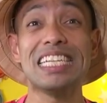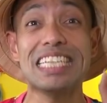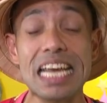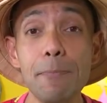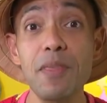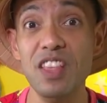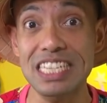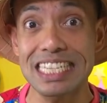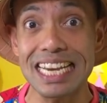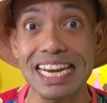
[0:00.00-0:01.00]
deep in the
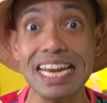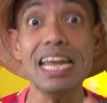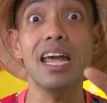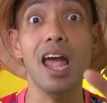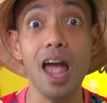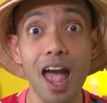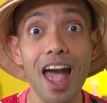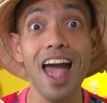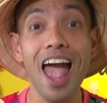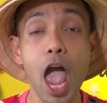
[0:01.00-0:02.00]
sea,
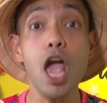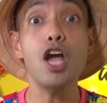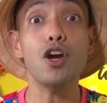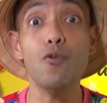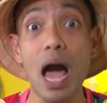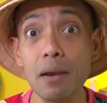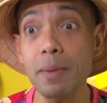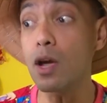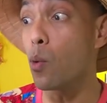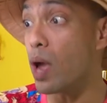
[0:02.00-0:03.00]
grant
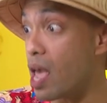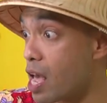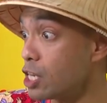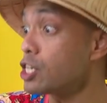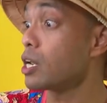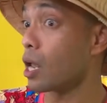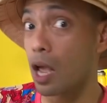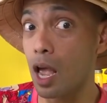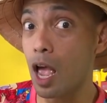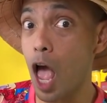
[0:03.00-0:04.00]
me a wish
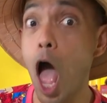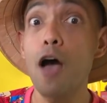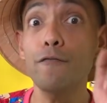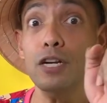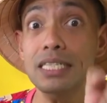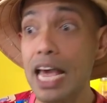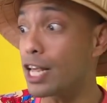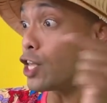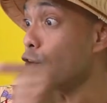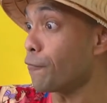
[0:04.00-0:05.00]
for
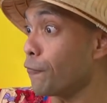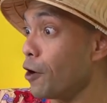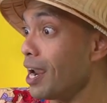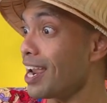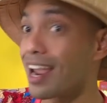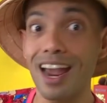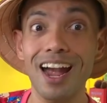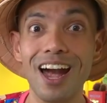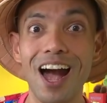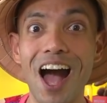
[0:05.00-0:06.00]
setting you free.
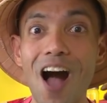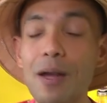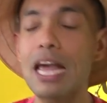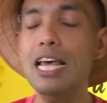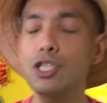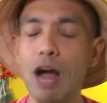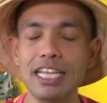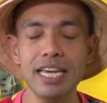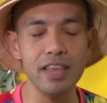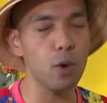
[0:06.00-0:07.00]
Okay, let's try
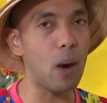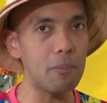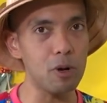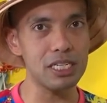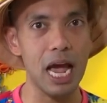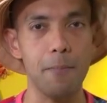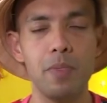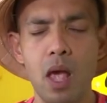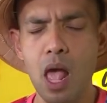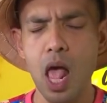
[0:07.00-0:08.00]
it together one more time.
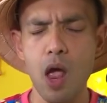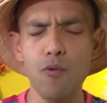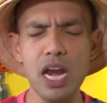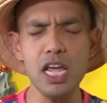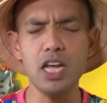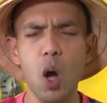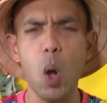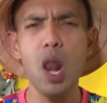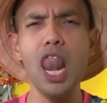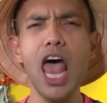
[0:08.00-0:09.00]
Ready, go.
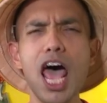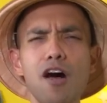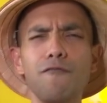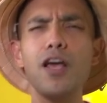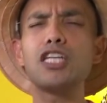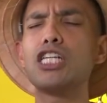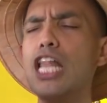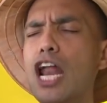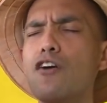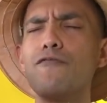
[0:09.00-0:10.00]
Little fish,
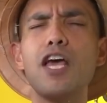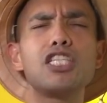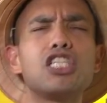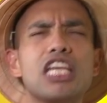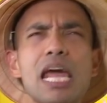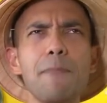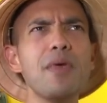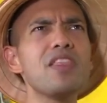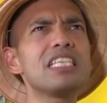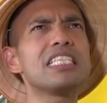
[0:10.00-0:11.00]
little fish, deep
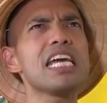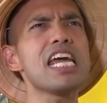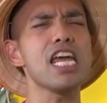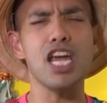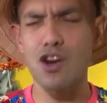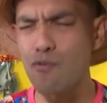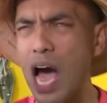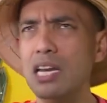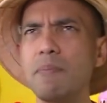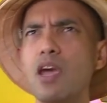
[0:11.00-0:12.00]
in the sea,
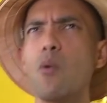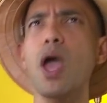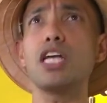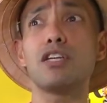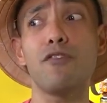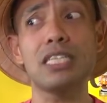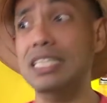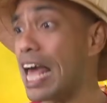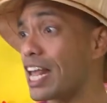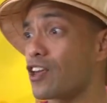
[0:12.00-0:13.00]
grant me a wish for
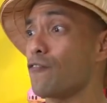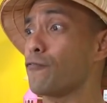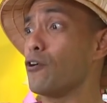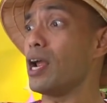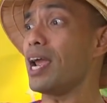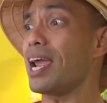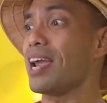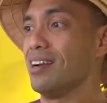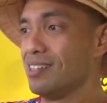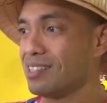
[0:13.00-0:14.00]
setting you
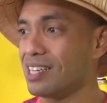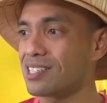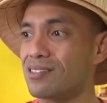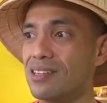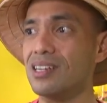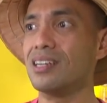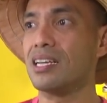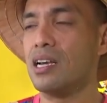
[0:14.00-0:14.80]
free. That's right,